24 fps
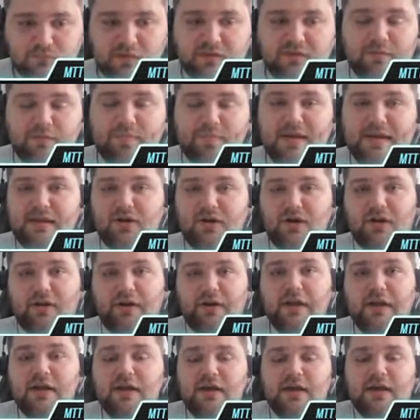depending on
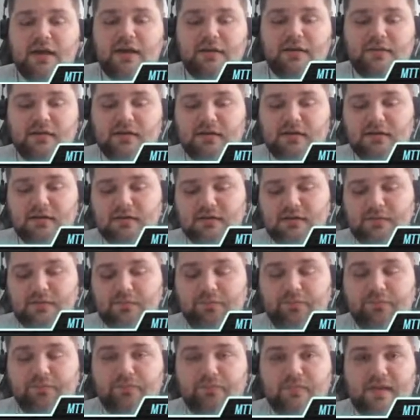
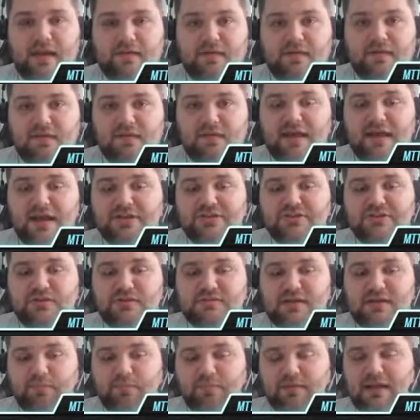the
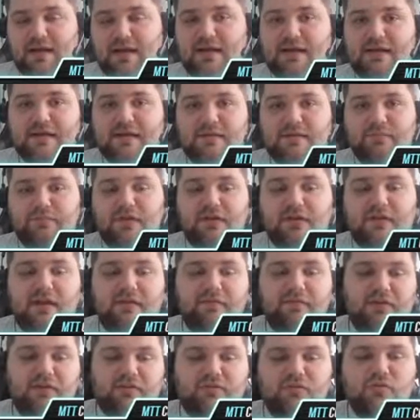schedules I play. I'm not
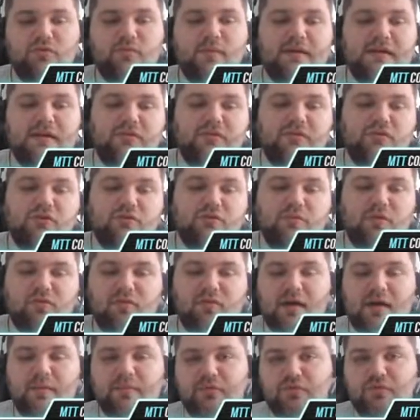having too many turbos
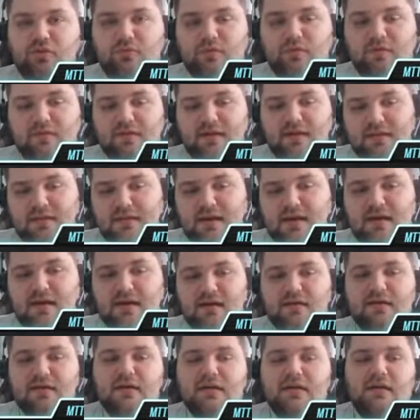or hyper turbos in
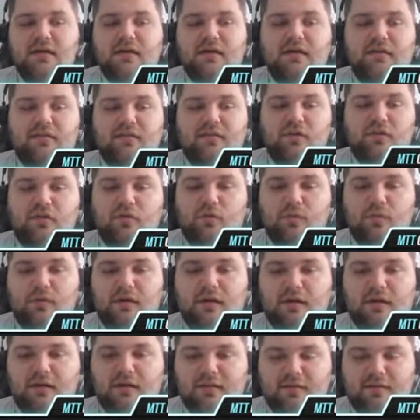there, so
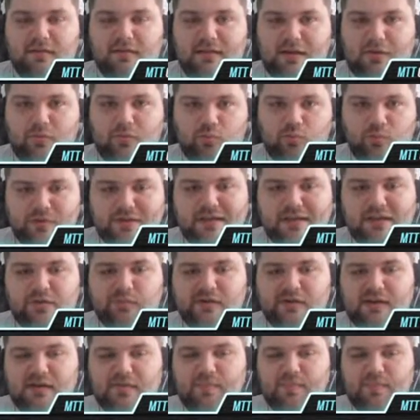it's like really